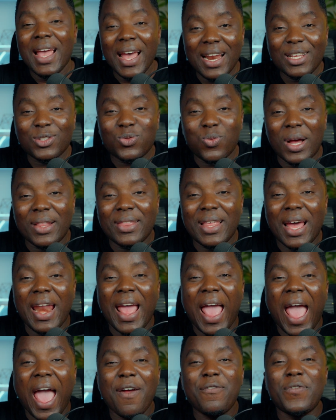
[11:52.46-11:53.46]
that is one
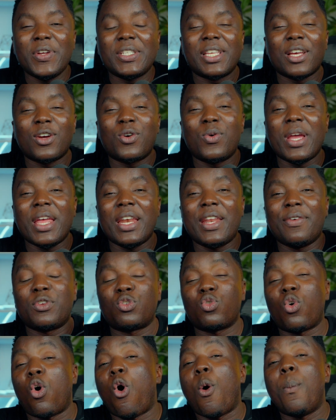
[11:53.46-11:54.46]
that every single
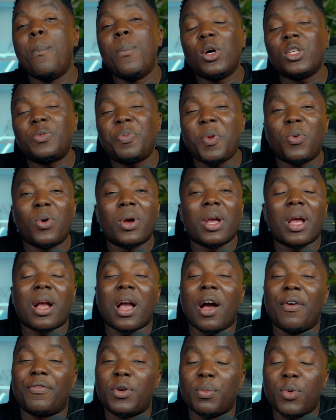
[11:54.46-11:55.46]
individual or most people get
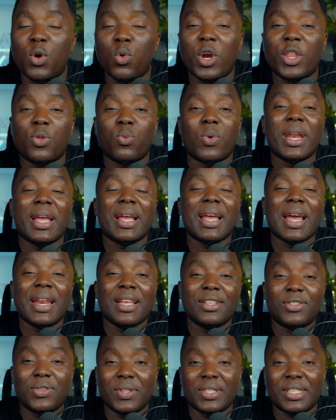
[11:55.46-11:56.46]
comfortable with when they get
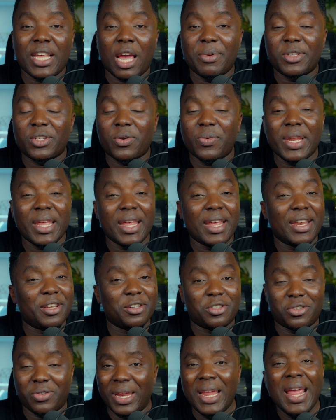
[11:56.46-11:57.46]
into the cybersecurity
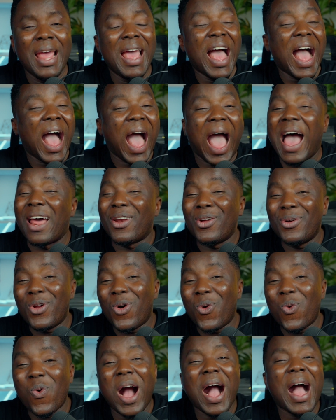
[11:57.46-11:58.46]
industry. I don't
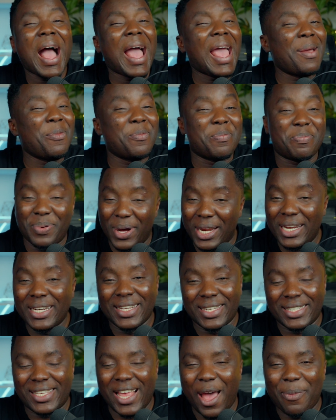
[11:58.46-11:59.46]
know why, but it
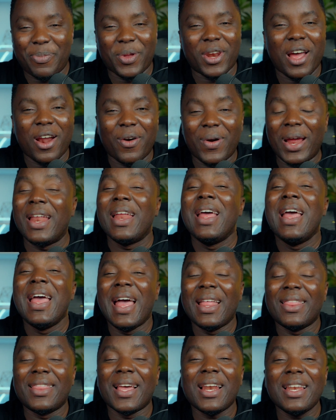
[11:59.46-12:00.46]
does happen, all right?
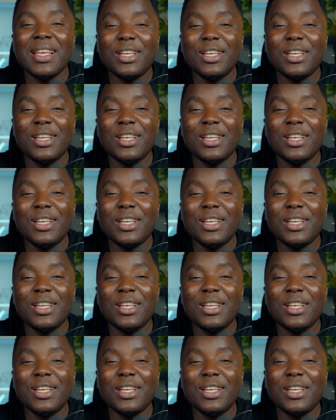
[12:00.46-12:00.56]
And that